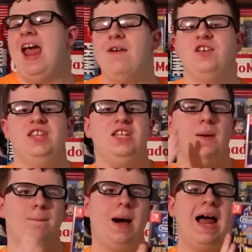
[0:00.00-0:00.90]
everything
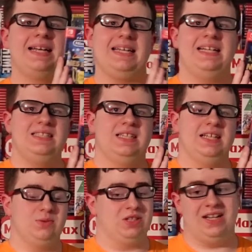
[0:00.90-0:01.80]
combined into
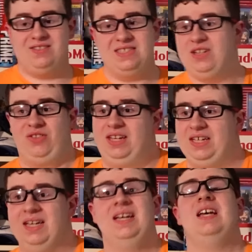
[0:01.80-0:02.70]
this, which I still
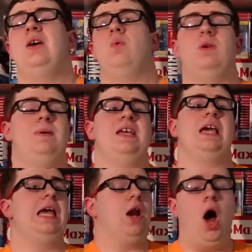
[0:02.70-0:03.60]
think would
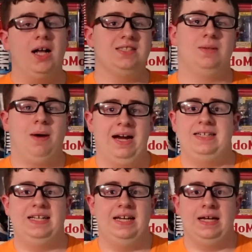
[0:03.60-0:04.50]
be an awesome
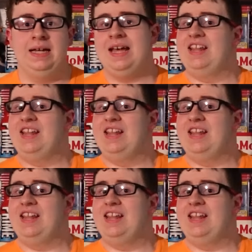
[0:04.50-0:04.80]
idea.